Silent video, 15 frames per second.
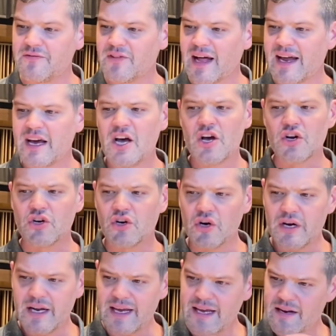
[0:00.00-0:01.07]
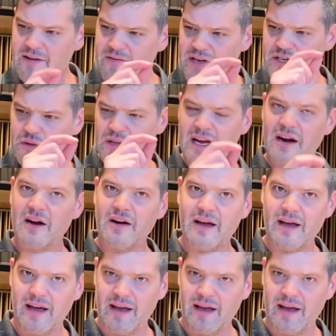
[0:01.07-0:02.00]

flat, good individual air